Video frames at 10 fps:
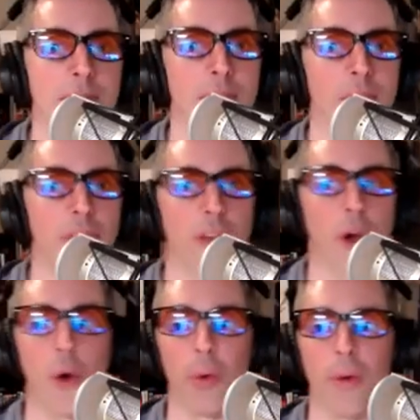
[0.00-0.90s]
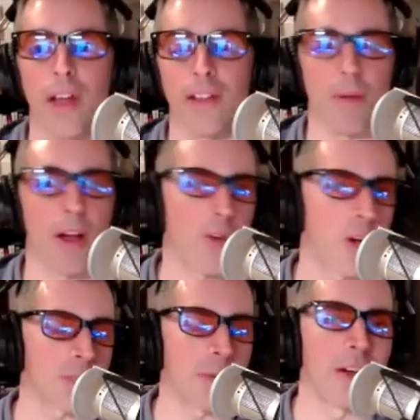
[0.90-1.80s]
Mm-hmm. So it's about
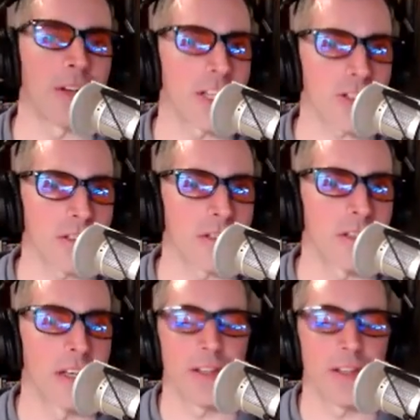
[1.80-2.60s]
cross-pollination.